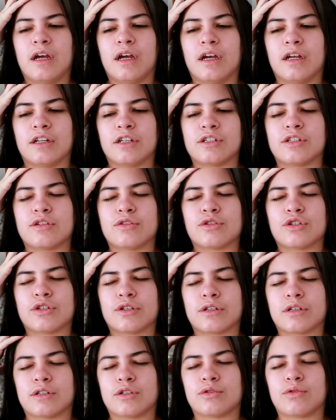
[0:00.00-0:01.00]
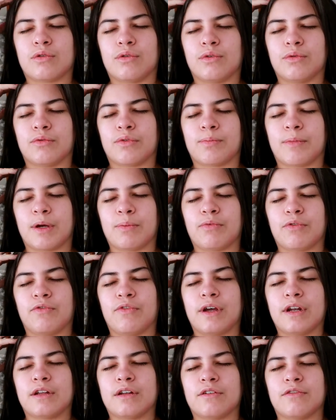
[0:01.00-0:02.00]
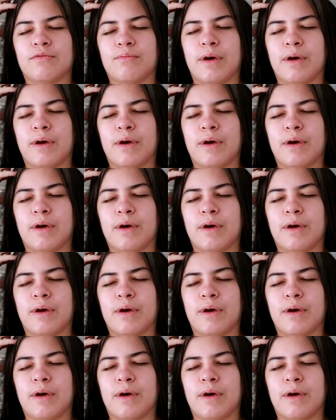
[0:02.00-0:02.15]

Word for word: And it's usually controlled with my preventative